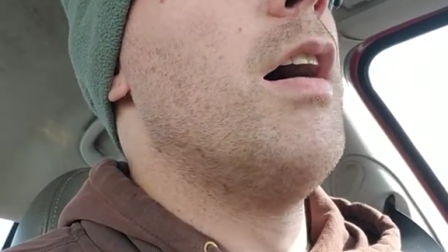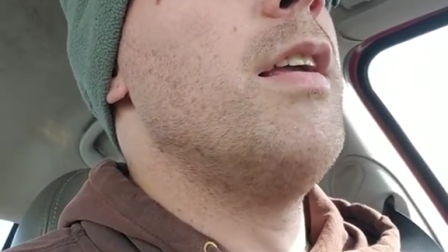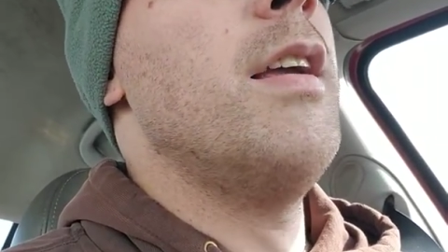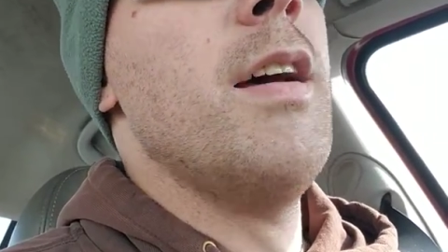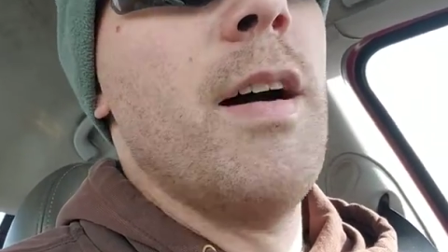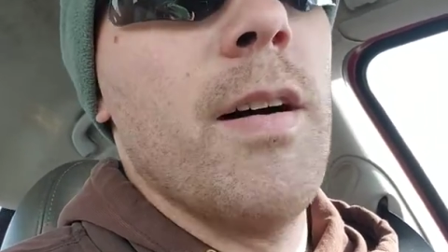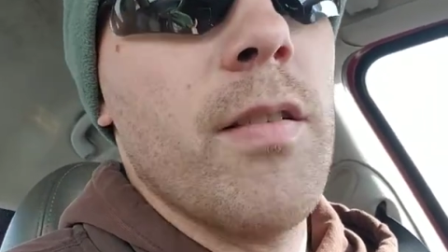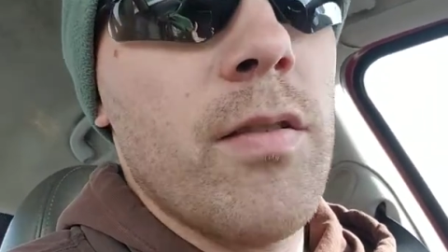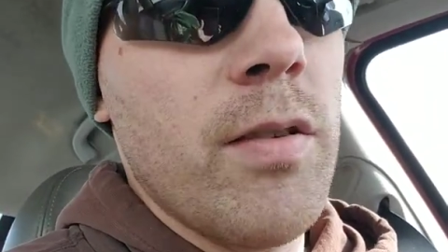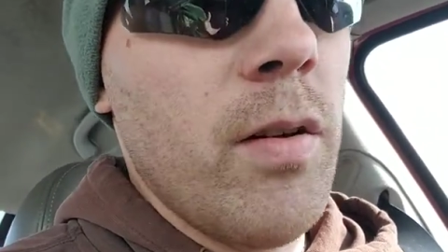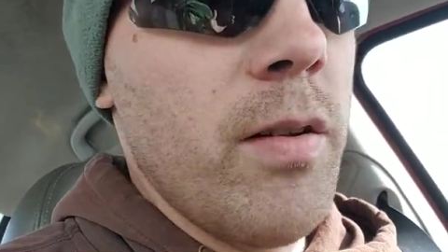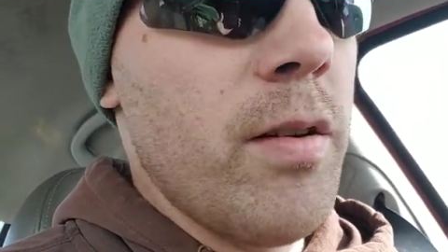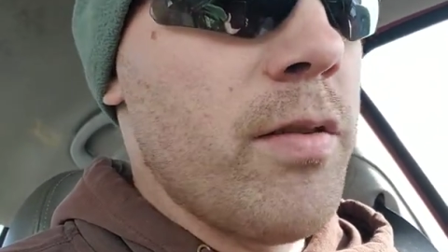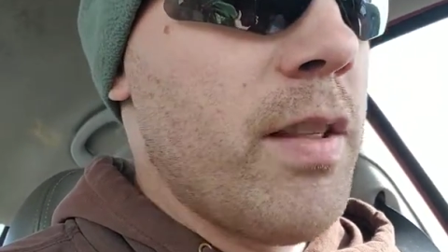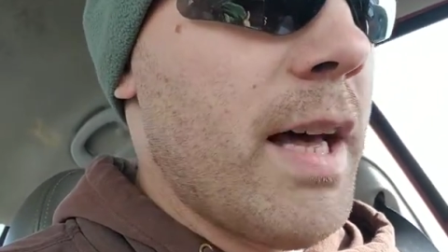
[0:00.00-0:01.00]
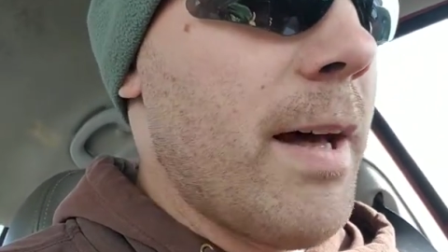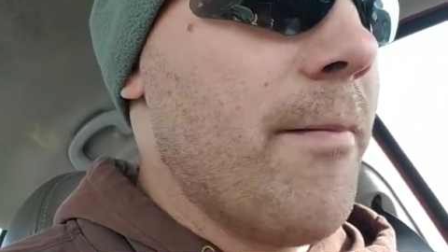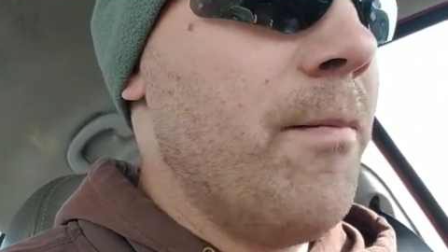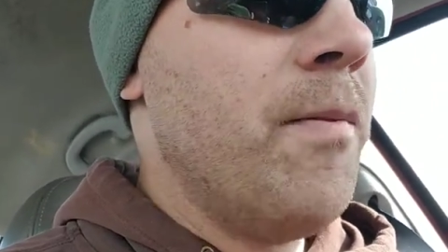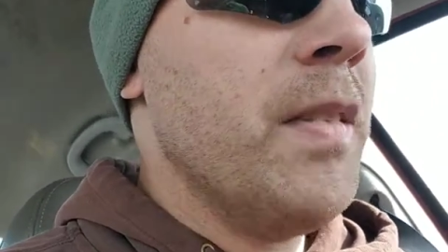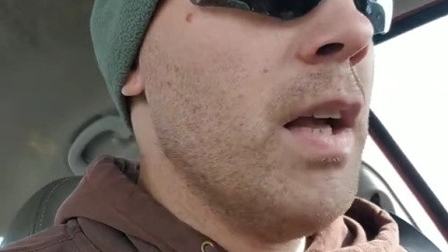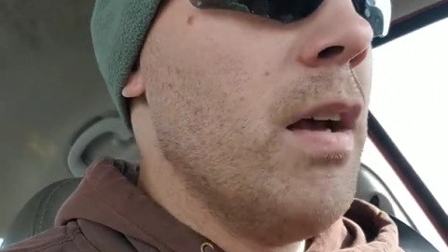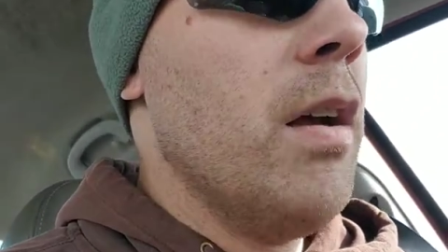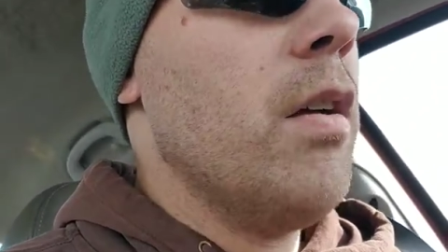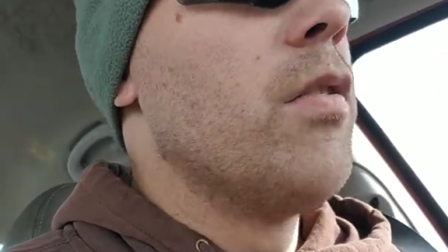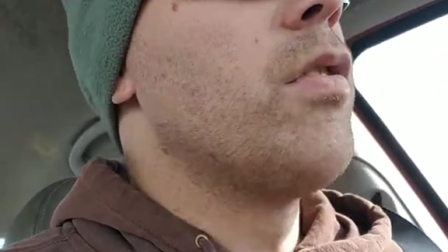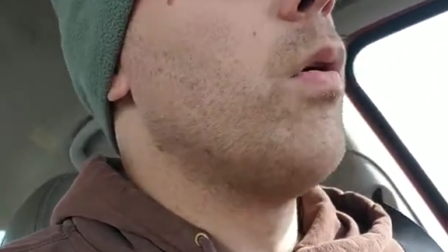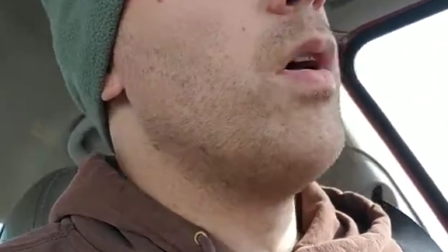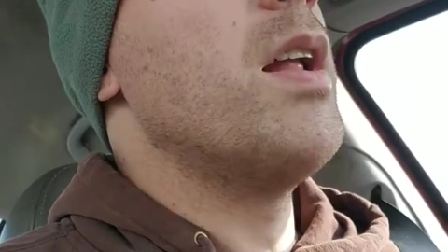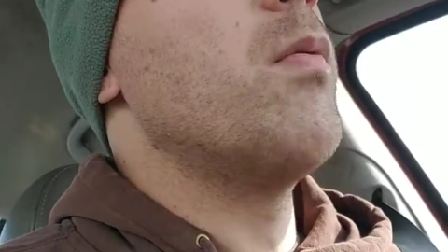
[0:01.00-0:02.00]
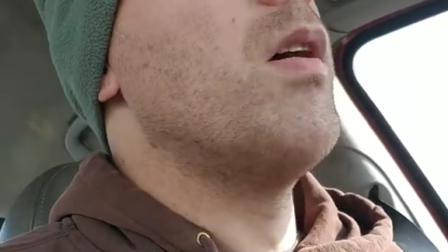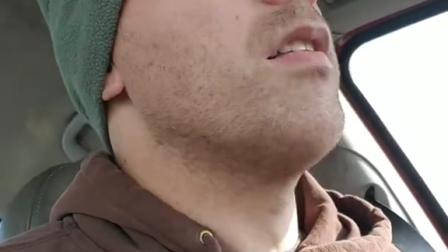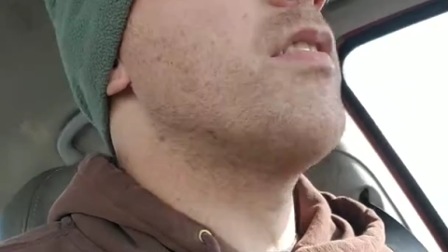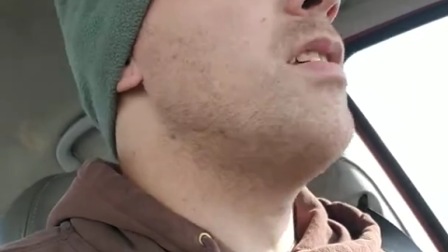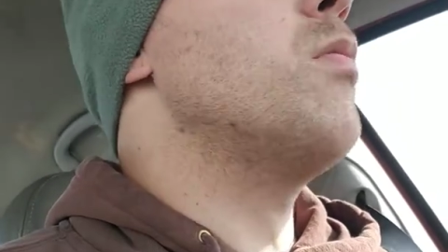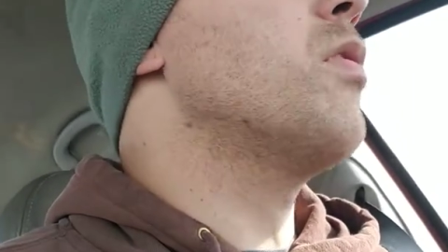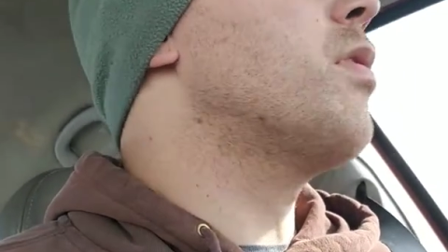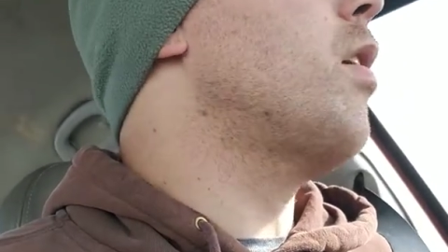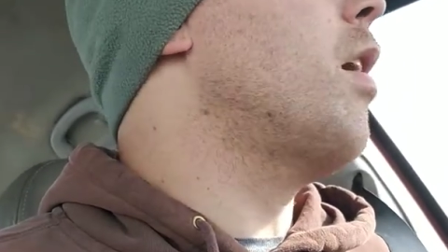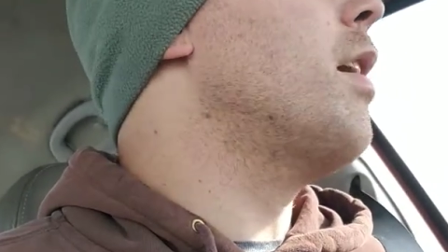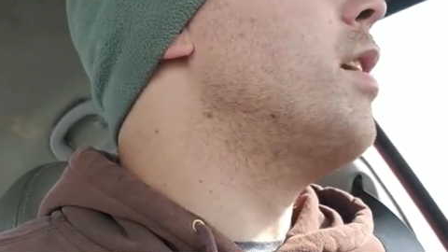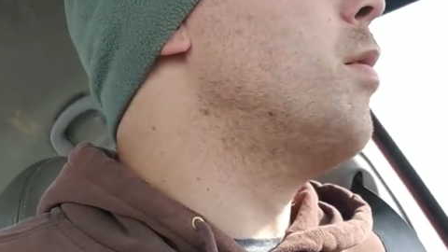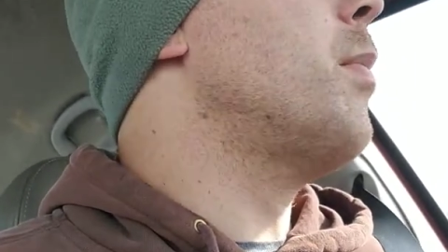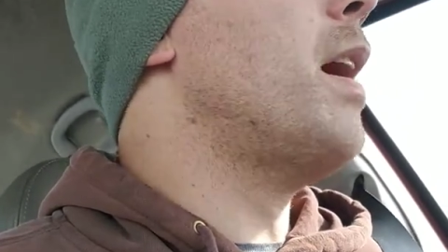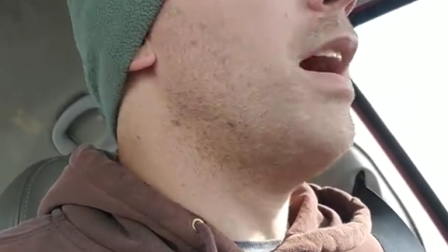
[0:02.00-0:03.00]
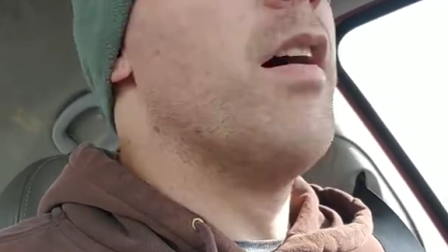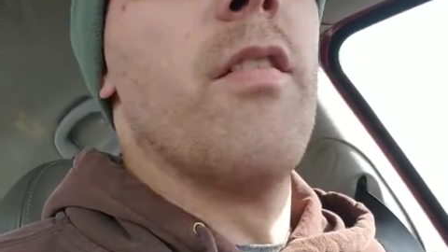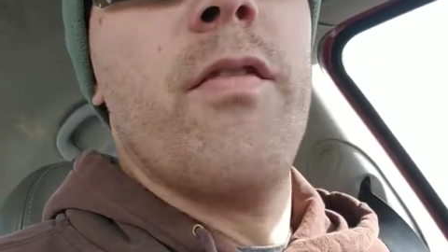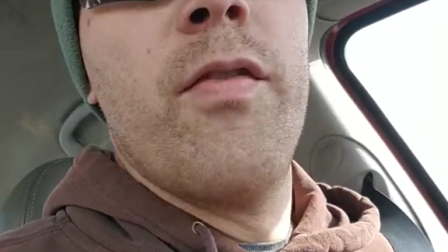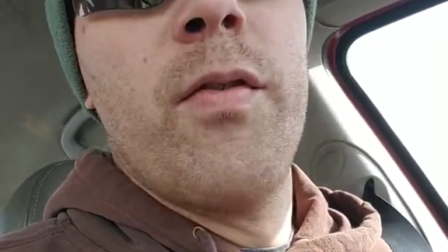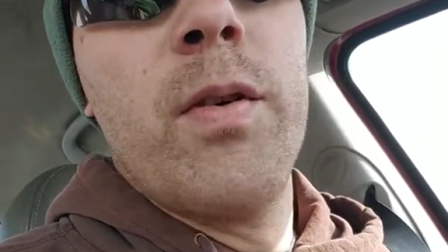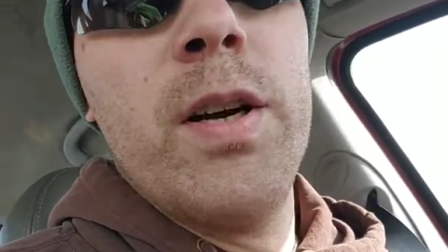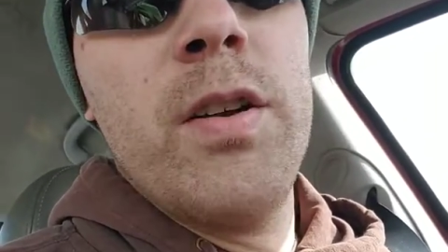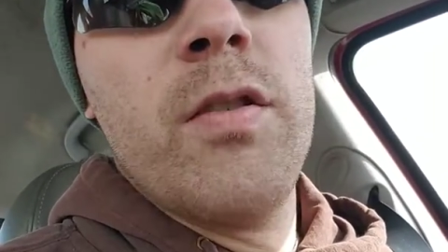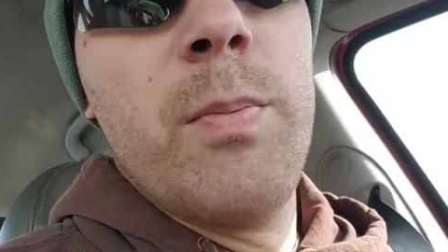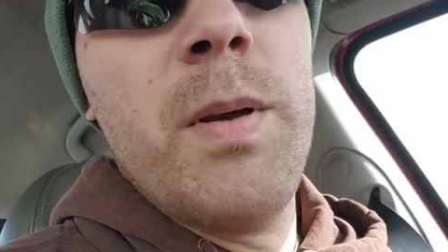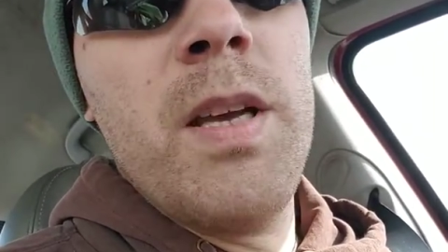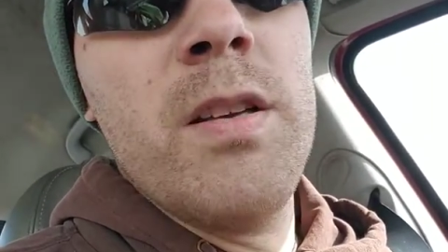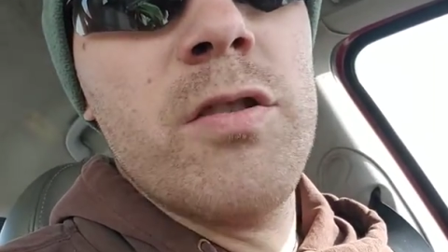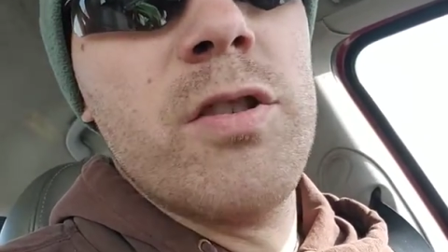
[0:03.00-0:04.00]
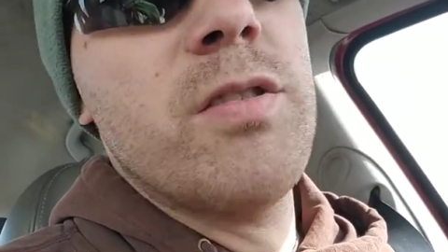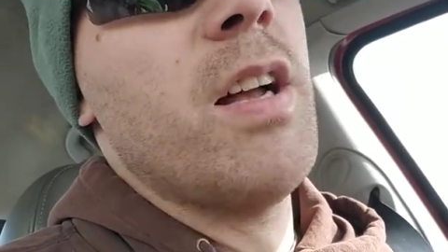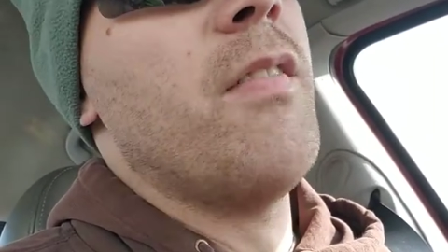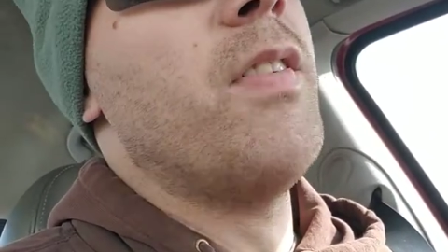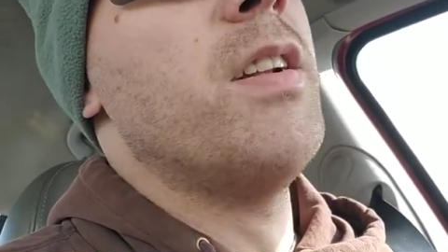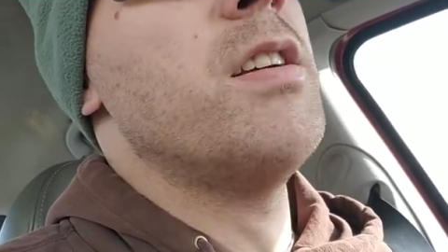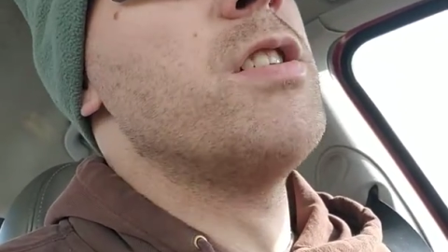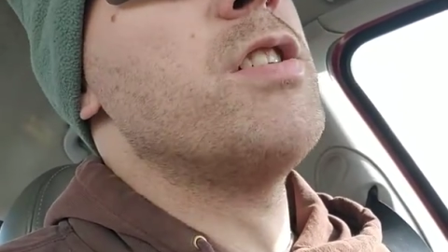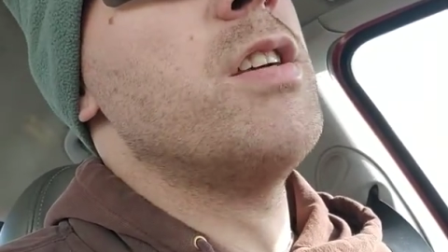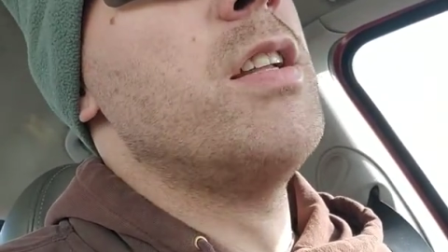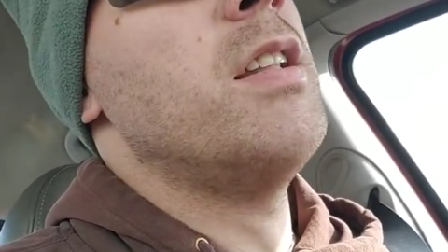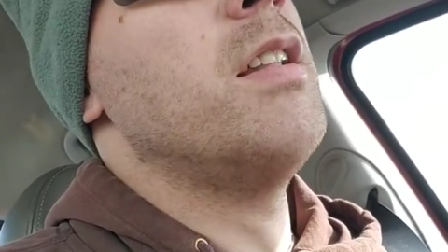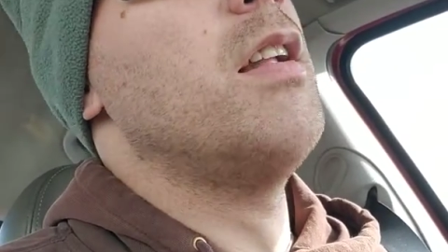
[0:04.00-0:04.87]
Yeah, so there's that. So anyways, he was talking about free speech definition